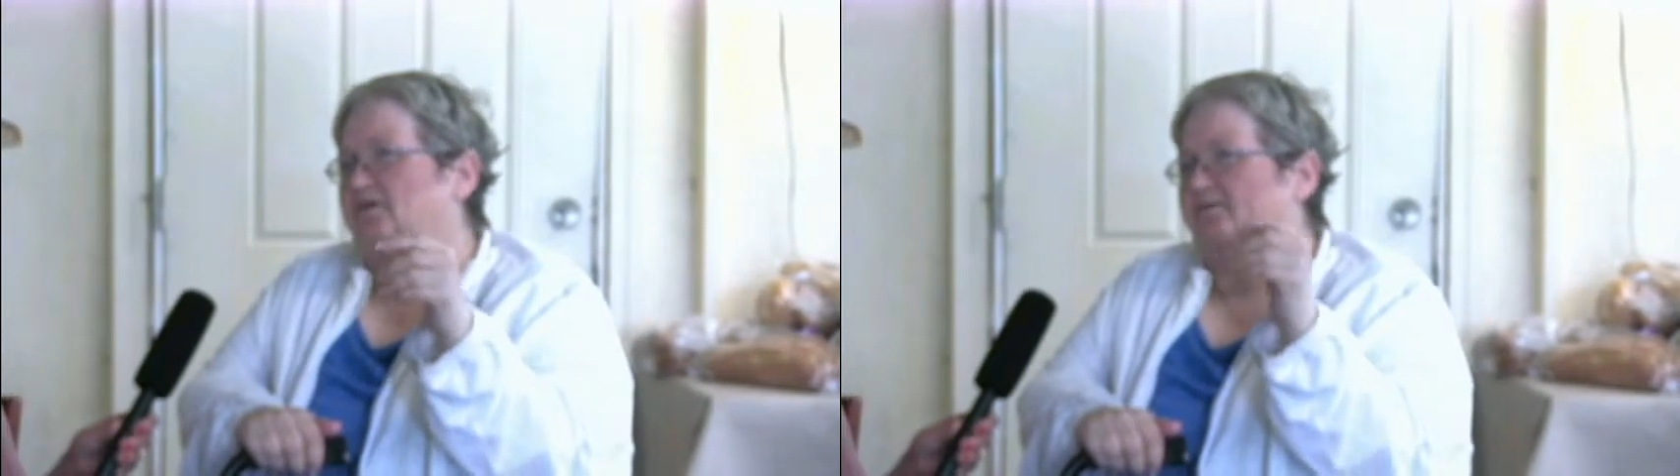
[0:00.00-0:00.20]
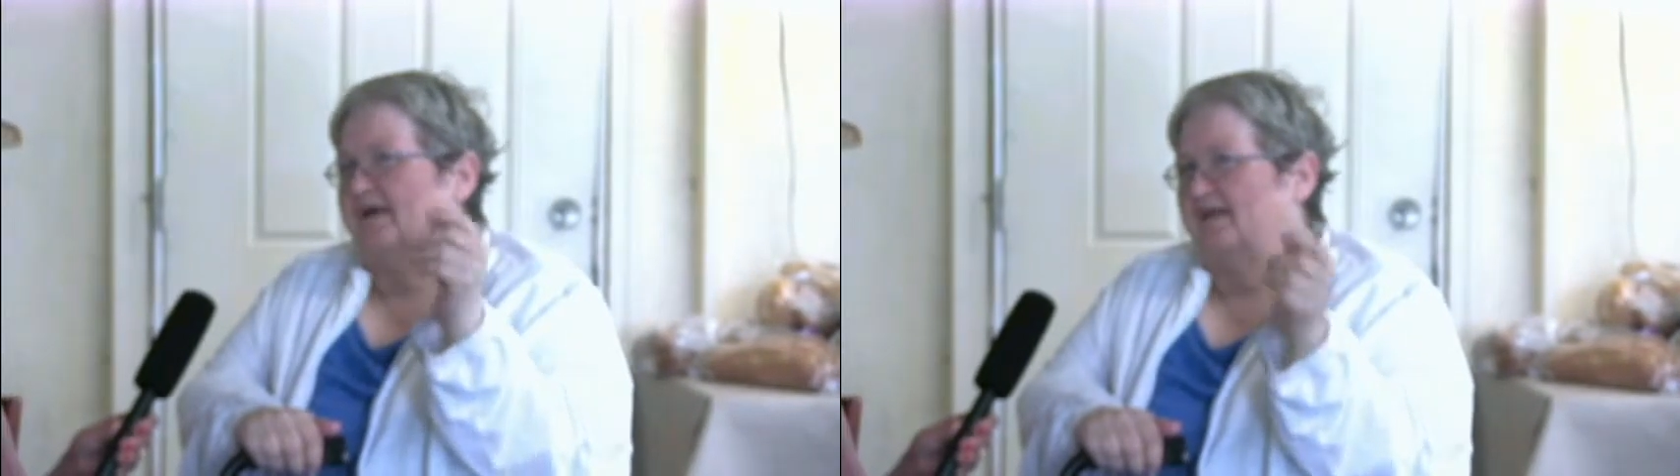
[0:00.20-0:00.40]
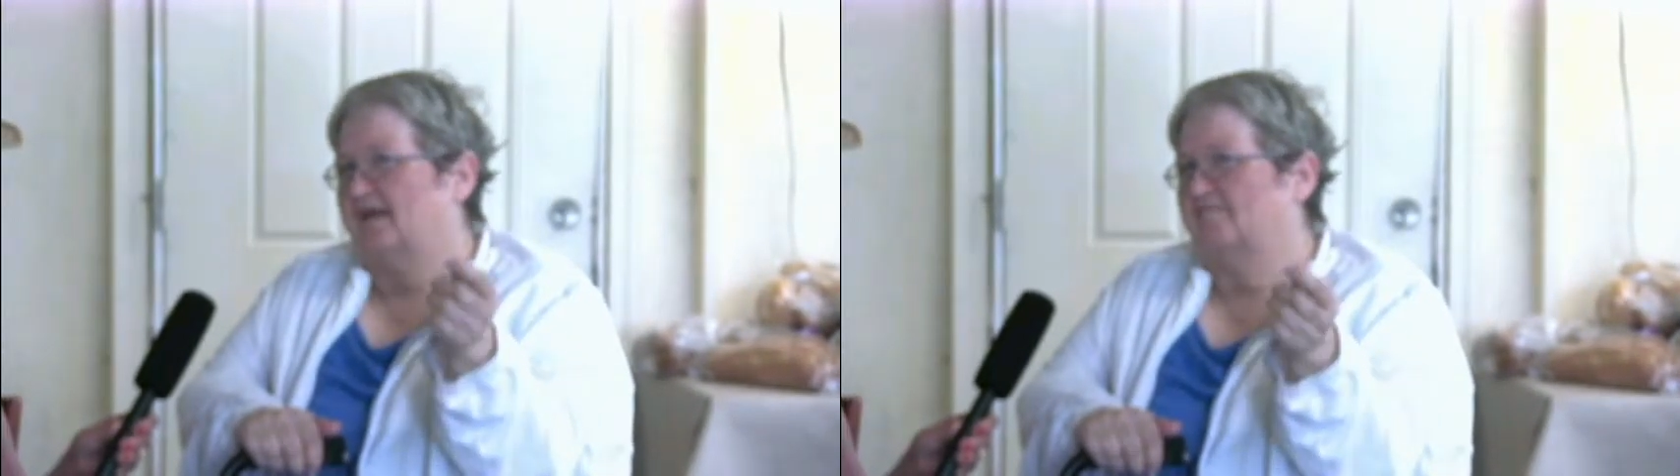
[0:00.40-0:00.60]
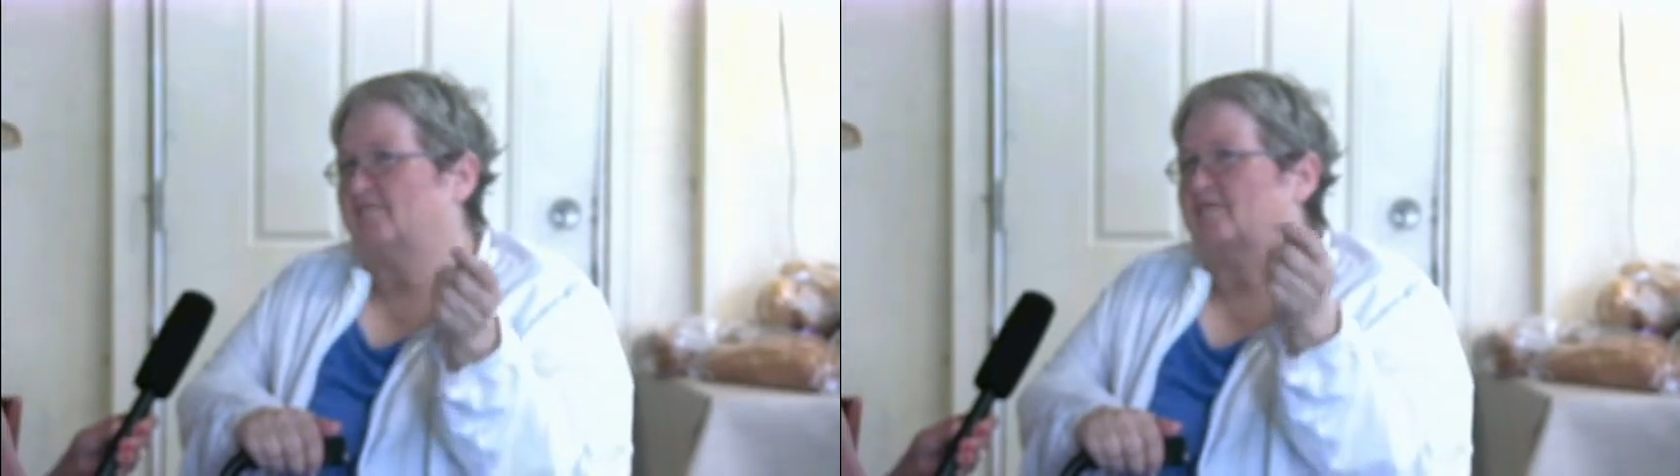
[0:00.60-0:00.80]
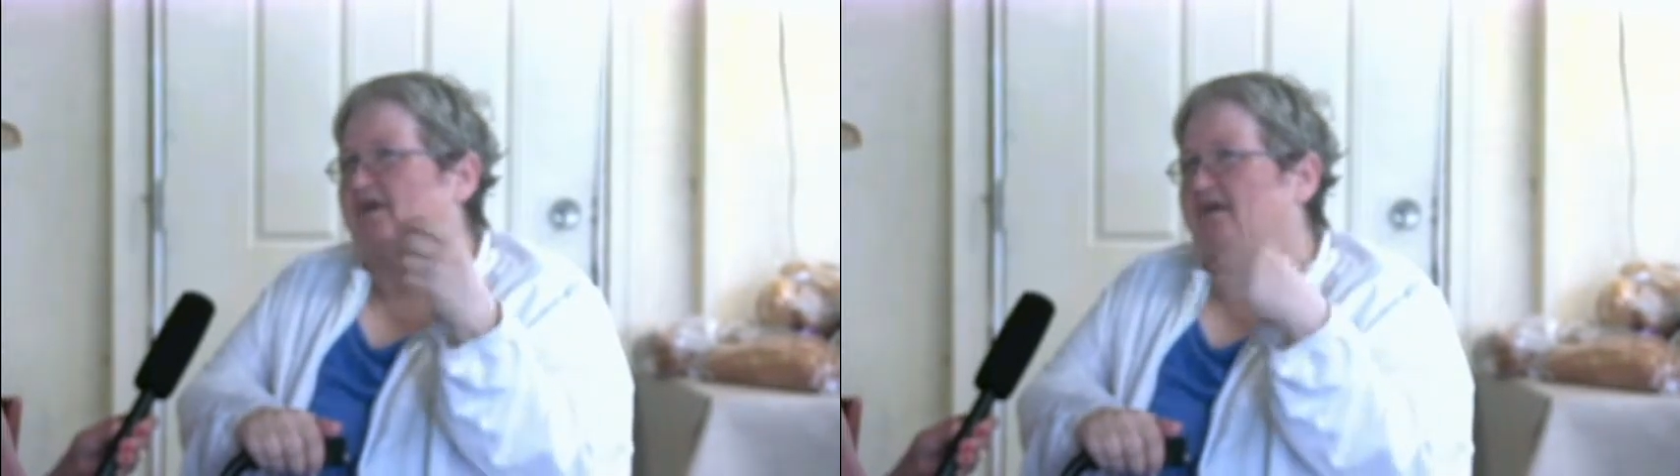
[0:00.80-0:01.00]
right
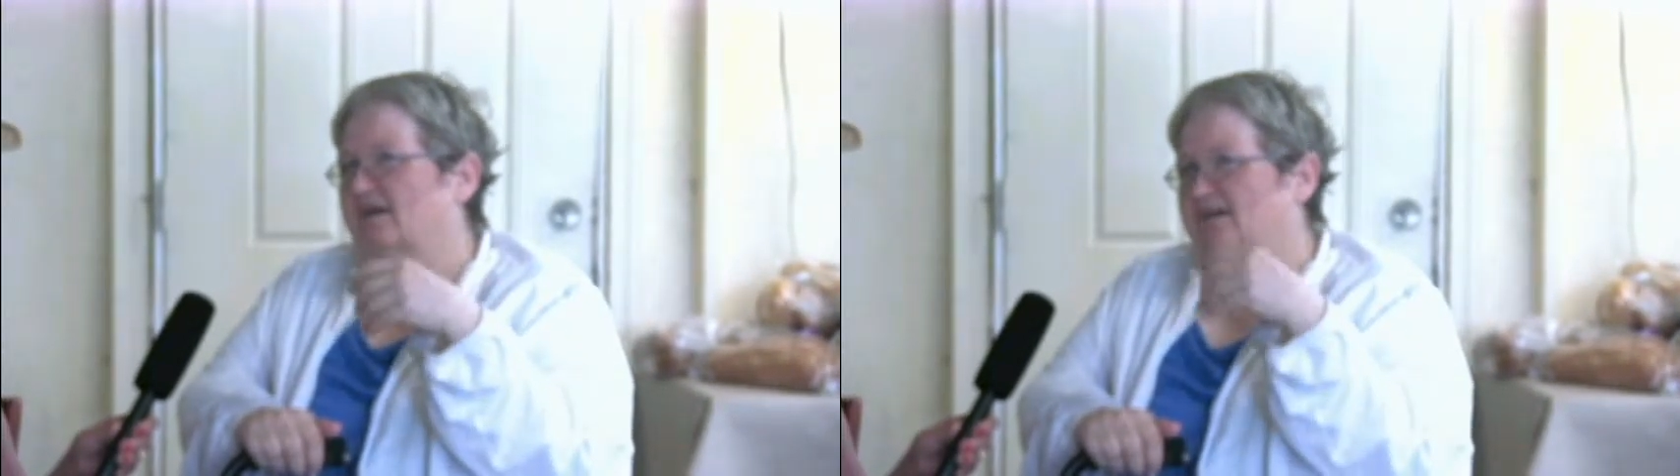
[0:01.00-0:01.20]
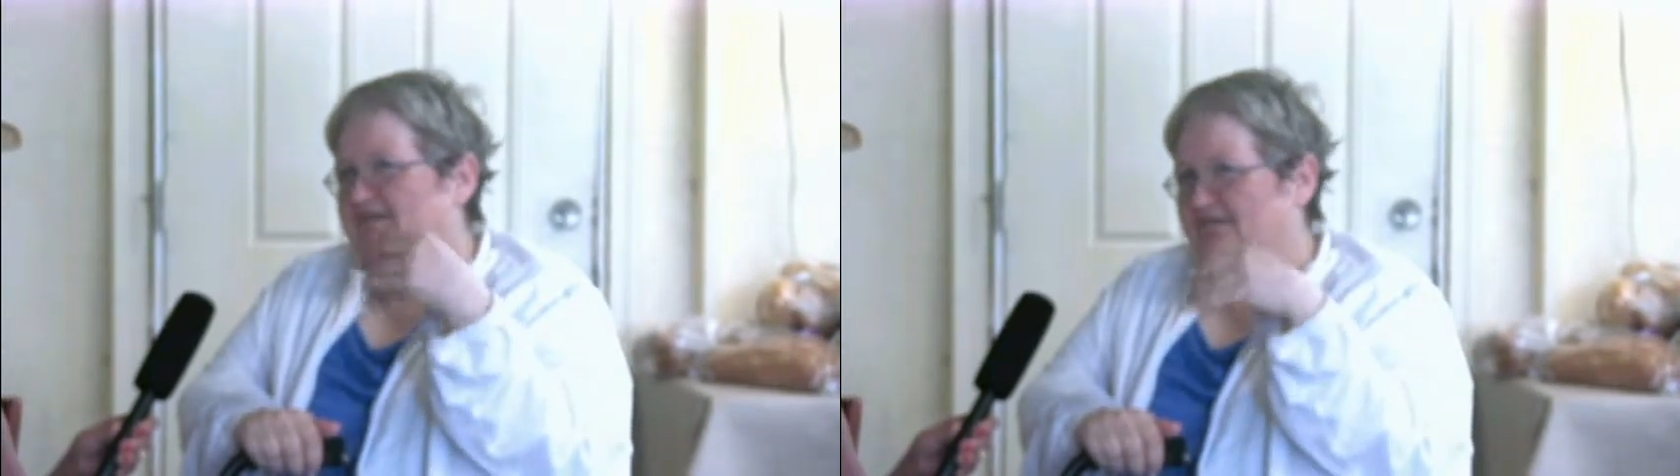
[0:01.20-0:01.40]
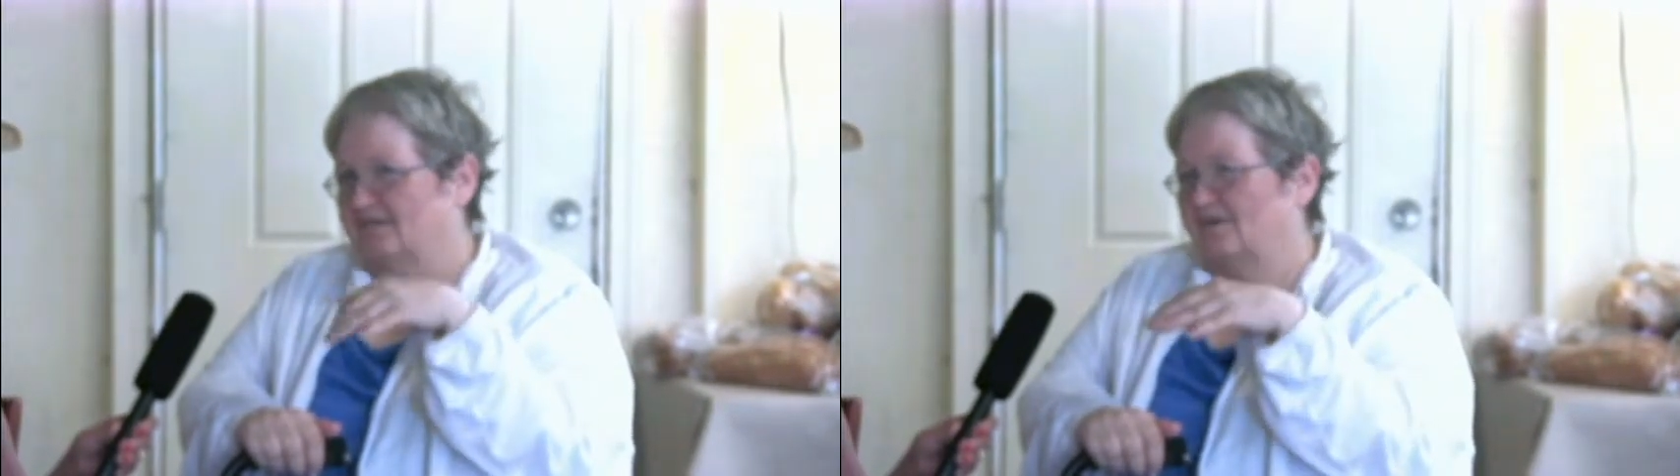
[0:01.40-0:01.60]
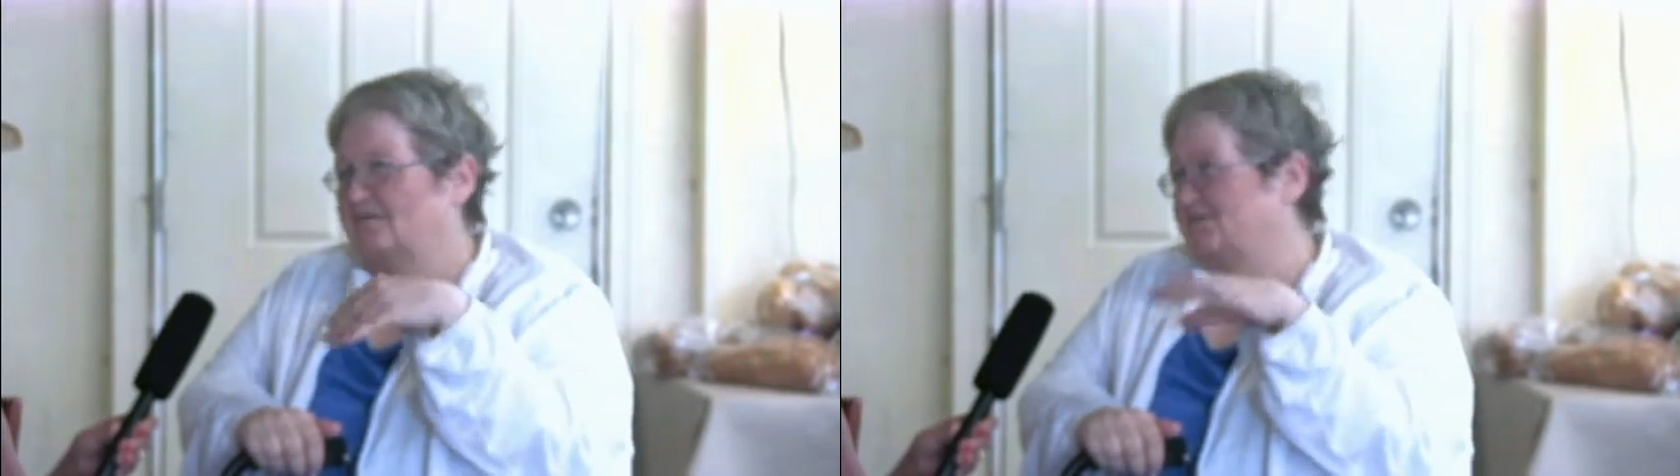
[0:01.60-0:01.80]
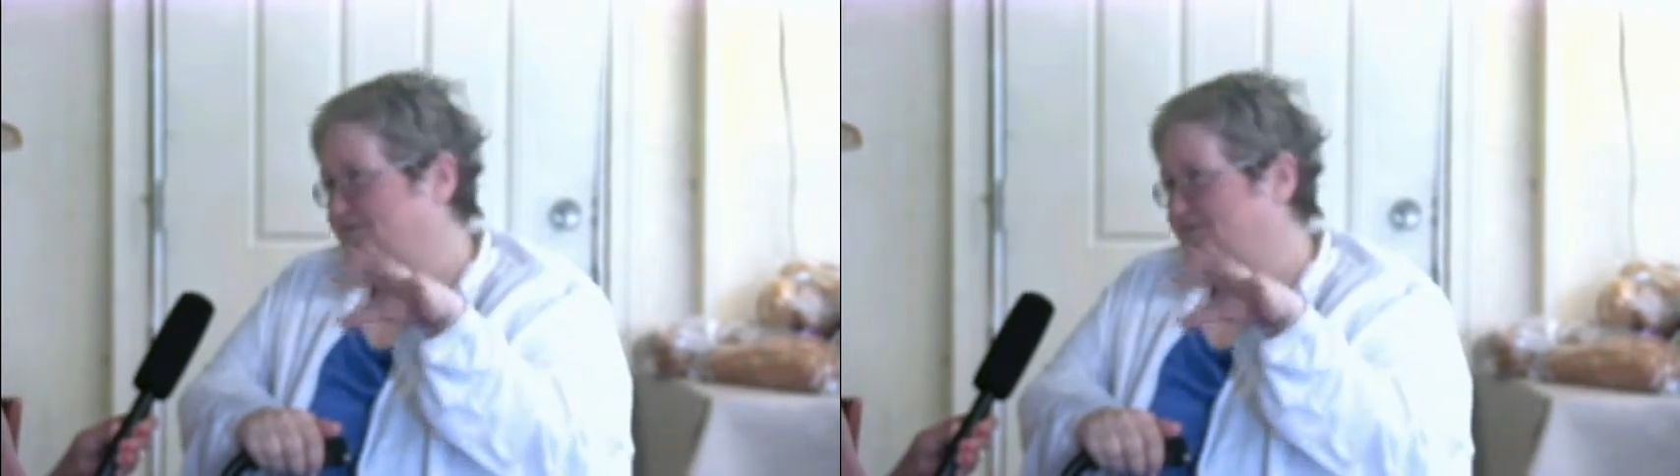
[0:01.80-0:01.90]
after I started